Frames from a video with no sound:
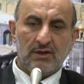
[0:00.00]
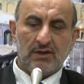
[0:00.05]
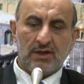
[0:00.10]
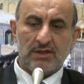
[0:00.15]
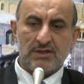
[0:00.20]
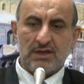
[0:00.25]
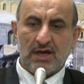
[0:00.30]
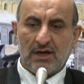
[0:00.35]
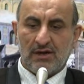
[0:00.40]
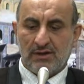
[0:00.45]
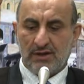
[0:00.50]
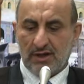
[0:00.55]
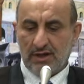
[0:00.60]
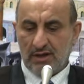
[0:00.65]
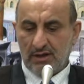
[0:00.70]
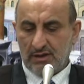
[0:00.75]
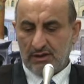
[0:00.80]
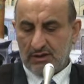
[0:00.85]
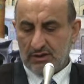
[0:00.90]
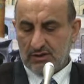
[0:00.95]
These are
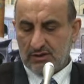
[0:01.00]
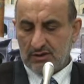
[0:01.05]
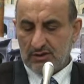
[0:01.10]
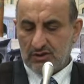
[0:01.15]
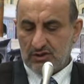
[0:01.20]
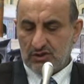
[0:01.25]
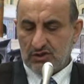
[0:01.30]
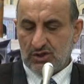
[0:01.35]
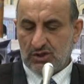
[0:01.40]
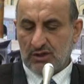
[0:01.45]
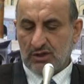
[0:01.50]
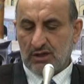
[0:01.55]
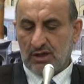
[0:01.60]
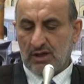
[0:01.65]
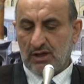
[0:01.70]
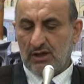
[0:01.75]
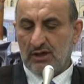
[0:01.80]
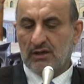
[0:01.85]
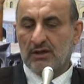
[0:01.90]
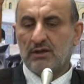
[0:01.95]
the
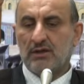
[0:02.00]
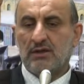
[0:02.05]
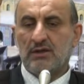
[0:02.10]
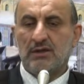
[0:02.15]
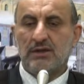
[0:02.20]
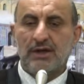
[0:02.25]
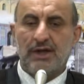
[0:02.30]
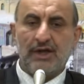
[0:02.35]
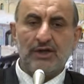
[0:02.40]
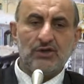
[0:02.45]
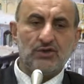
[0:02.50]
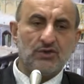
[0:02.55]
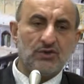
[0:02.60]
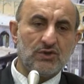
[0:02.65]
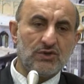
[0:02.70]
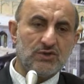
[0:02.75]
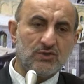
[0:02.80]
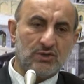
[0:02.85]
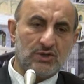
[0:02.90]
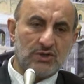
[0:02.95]
general
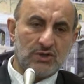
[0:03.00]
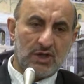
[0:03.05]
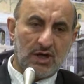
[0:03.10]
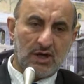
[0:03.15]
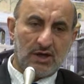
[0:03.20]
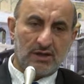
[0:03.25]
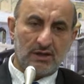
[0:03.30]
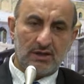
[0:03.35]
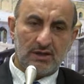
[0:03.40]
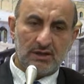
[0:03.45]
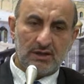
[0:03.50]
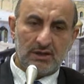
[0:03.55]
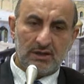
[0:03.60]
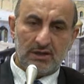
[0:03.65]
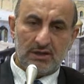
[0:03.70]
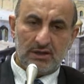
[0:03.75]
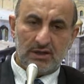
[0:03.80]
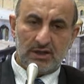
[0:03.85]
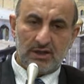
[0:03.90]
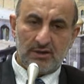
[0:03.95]
issues which are
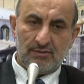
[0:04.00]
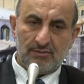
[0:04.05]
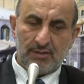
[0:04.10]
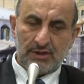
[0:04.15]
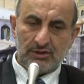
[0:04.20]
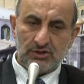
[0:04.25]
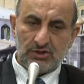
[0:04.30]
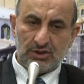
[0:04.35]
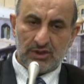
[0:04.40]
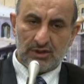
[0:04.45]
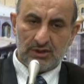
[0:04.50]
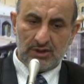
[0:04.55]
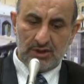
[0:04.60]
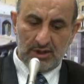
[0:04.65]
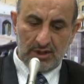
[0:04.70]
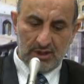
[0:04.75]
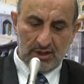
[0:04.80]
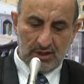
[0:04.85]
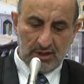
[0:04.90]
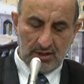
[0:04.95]
mentioned
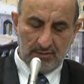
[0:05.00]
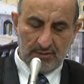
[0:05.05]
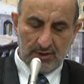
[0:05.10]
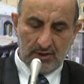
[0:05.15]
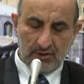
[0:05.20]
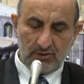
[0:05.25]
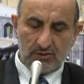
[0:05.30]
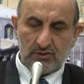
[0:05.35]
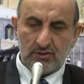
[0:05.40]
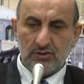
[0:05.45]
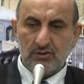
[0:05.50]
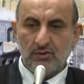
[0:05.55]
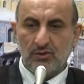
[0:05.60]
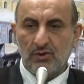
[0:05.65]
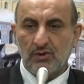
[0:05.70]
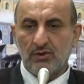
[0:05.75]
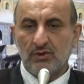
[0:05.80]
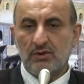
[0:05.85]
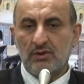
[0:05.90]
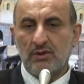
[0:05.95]
here about
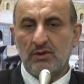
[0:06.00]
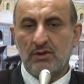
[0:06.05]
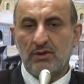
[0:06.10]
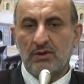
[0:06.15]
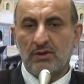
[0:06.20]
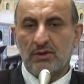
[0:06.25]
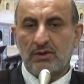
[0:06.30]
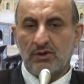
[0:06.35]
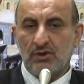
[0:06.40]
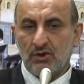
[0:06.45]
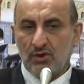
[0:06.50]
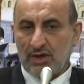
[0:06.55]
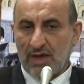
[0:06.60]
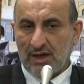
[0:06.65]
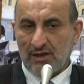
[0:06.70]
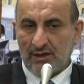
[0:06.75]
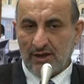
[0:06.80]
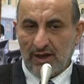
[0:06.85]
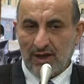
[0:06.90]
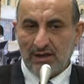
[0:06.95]
wudu. You
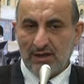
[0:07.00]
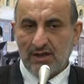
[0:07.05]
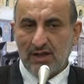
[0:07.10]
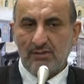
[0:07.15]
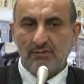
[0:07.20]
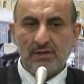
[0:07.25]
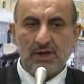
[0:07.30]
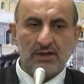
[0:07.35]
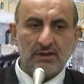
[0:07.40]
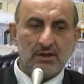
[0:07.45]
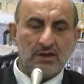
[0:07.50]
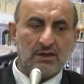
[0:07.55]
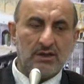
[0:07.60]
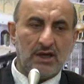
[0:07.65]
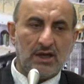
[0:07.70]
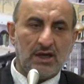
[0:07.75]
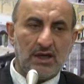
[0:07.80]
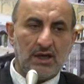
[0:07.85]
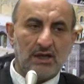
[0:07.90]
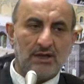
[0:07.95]
can read them in
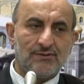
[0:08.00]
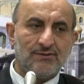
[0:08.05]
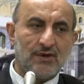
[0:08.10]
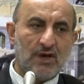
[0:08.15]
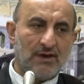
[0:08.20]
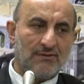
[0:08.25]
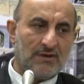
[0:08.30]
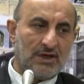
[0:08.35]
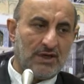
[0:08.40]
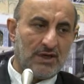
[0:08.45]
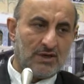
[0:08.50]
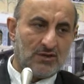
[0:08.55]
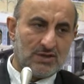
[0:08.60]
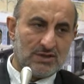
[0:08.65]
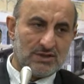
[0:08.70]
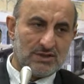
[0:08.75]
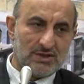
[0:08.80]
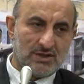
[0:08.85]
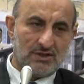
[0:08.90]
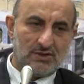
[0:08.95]
detail, and if you have any
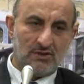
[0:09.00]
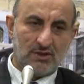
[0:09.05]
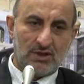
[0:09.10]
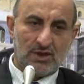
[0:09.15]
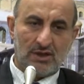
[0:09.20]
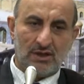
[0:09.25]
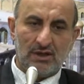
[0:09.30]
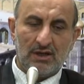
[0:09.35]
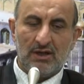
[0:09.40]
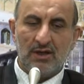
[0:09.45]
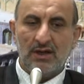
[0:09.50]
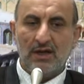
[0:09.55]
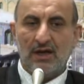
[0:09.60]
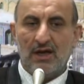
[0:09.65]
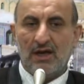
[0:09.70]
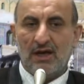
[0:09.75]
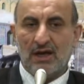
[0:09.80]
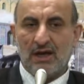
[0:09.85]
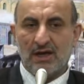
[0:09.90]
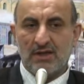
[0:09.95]
question, you can
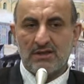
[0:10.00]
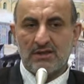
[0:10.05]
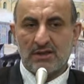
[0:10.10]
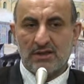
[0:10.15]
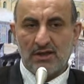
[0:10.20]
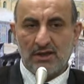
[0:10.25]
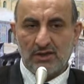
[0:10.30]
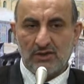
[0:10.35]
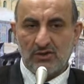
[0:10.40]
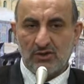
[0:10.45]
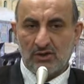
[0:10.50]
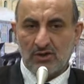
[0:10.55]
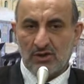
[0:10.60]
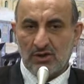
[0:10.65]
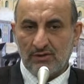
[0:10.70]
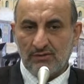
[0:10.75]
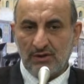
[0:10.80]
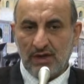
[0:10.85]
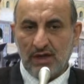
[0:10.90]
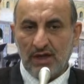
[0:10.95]
ask later
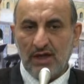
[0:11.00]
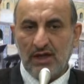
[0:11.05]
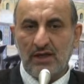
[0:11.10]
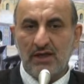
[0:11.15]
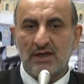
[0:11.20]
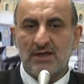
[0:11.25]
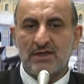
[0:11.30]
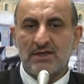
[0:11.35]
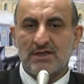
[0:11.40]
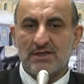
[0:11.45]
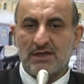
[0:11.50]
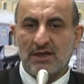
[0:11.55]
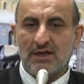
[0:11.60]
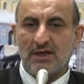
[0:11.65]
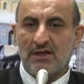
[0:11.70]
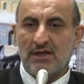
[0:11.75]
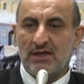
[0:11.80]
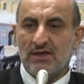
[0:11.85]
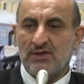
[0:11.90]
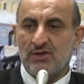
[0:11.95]
on if any
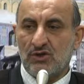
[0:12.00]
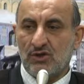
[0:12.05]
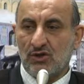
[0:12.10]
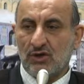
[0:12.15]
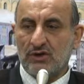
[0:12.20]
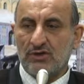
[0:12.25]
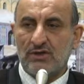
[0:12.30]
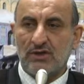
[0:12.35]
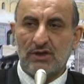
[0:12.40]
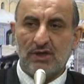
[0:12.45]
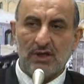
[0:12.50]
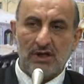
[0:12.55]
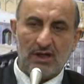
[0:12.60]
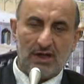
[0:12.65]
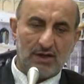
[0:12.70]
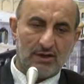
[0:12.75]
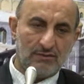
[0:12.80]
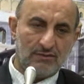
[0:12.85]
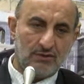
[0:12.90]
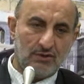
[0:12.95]
sentence not
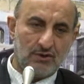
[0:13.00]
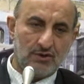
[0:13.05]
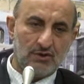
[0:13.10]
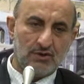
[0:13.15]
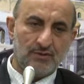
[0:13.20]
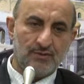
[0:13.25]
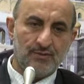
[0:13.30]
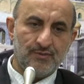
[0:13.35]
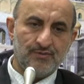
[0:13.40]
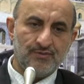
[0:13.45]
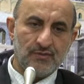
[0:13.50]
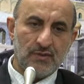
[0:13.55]
clear for you.